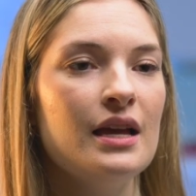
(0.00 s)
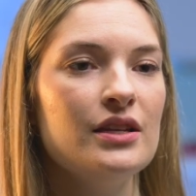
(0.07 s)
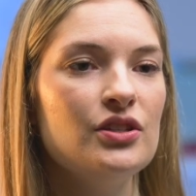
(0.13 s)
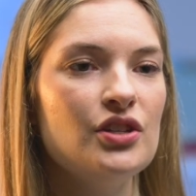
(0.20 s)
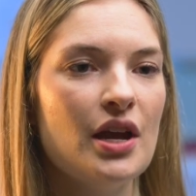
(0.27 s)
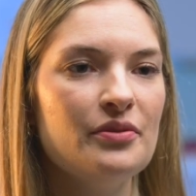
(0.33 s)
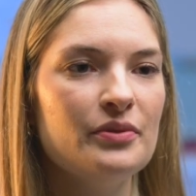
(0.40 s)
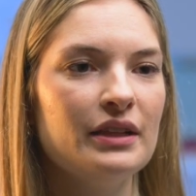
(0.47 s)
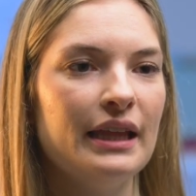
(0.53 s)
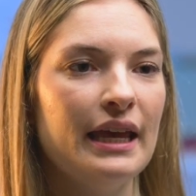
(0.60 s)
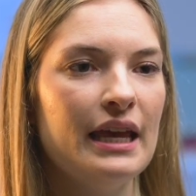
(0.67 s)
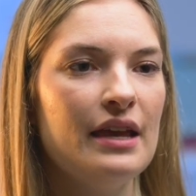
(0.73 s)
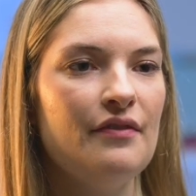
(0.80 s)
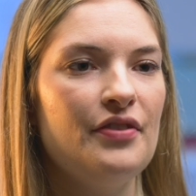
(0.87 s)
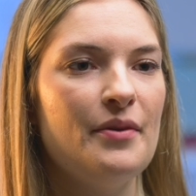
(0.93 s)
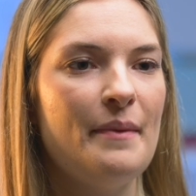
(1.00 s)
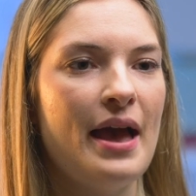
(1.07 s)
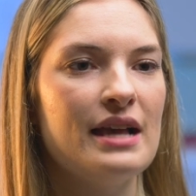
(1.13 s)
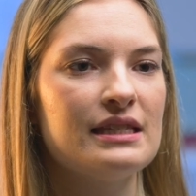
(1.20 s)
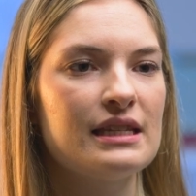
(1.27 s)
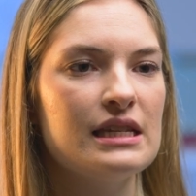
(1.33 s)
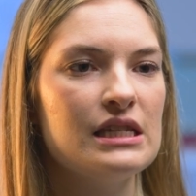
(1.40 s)
Generally, if the
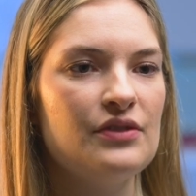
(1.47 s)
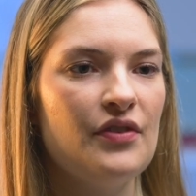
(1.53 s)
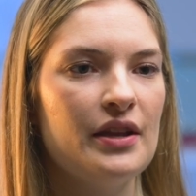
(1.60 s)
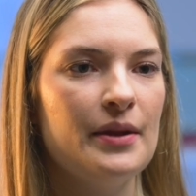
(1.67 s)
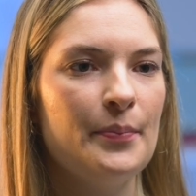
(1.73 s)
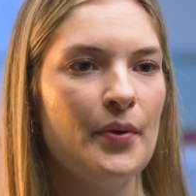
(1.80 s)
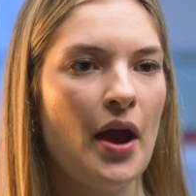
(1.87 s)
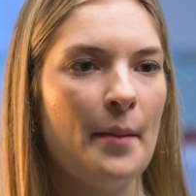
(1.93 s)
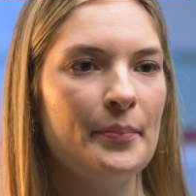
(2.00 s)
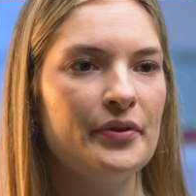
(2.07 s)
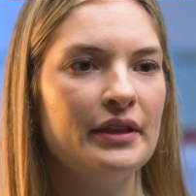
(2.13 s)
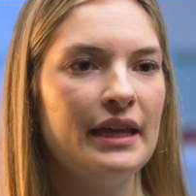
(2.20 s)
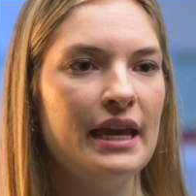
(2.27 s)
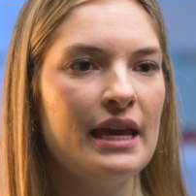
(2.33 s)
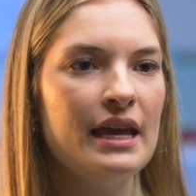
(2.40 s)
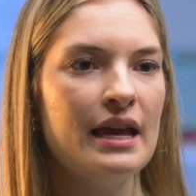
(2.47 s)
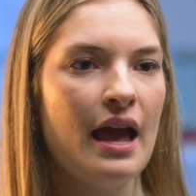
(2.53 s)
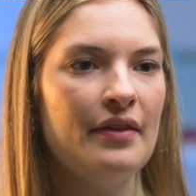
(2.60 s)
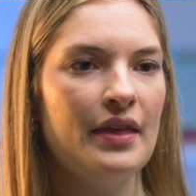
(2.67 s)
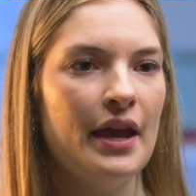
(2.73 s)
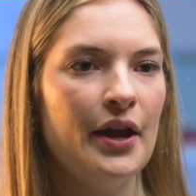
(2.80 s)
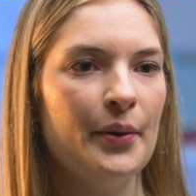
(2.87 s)
mask is fitted properly and
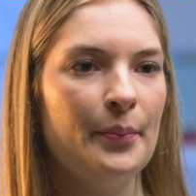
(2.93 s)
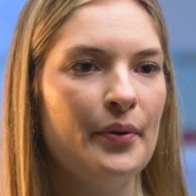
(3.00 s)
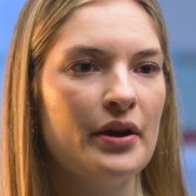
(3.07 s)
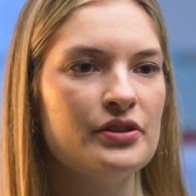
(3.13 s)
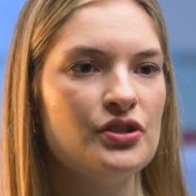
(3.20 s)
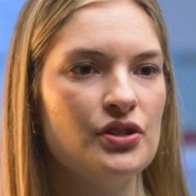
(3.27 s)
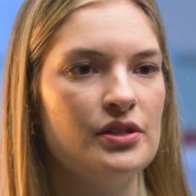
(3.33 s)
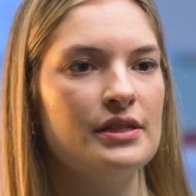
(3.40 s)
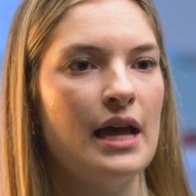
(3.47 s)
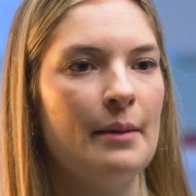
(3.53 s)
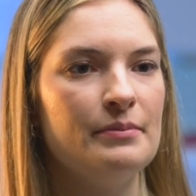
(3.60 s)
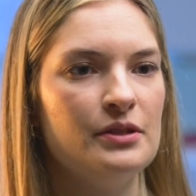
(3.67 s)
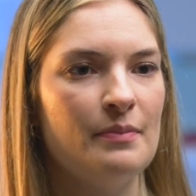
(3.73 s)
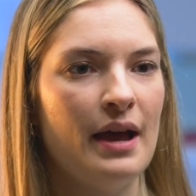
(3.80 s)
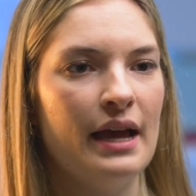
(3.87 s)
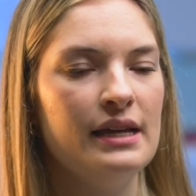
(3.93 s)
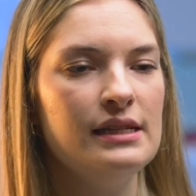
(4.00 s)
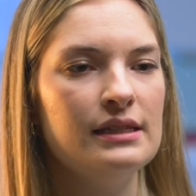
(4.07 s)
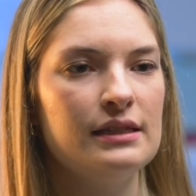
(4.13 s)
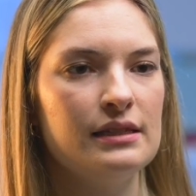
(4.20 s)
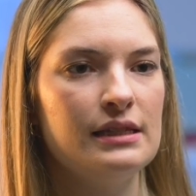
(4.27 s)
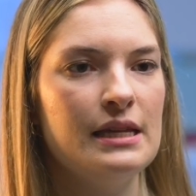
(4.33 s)
the air pressure is
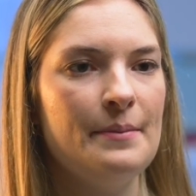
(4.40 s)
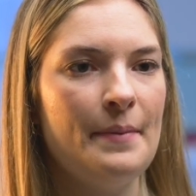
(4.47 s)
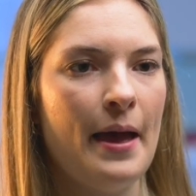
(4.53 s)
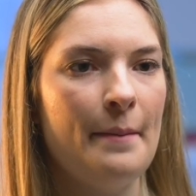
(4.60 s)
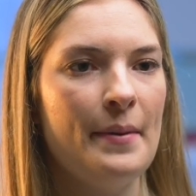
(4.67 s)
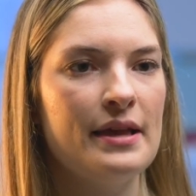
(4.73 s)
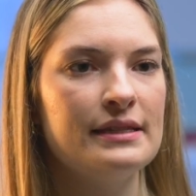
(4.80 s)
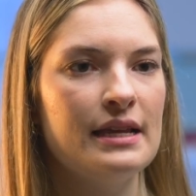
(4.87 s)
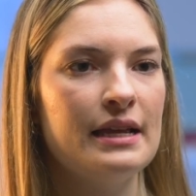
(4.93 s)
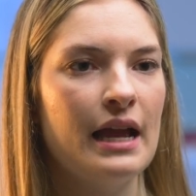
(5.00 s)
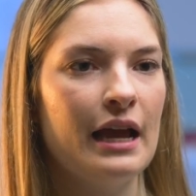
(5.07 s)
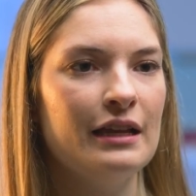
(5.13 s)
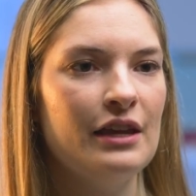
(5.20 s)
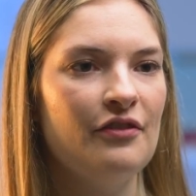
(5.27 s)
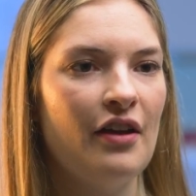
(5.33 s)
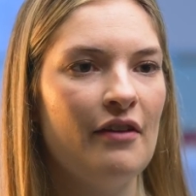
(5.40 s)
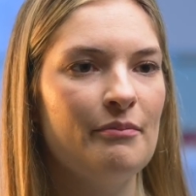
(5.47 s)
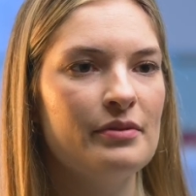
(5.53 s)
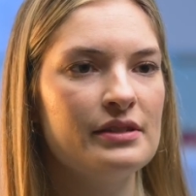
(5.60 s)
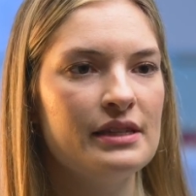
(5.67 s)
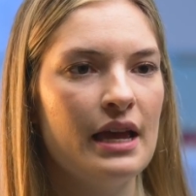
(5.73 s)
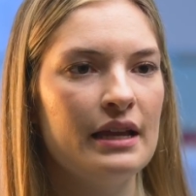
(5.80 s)
optimized, CPAP has a
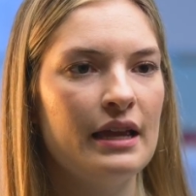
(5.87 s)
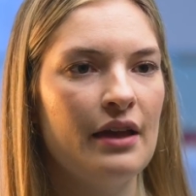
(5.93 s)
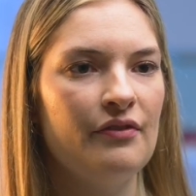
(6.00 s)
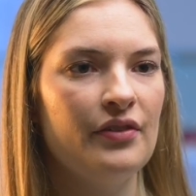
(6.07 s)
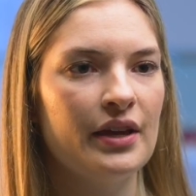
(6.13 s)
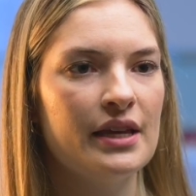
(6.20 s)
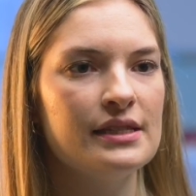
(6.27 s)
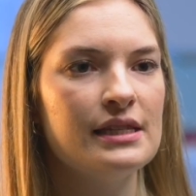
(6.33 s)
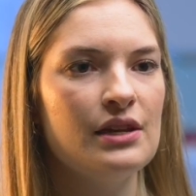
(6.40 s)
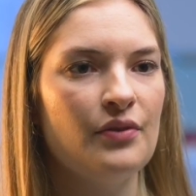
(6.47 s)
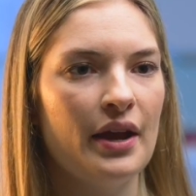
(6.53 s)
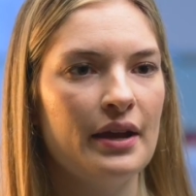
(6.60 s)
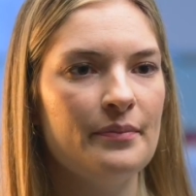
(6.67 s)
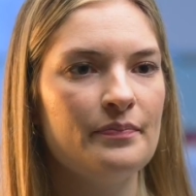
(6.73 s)
95% efficacy rate.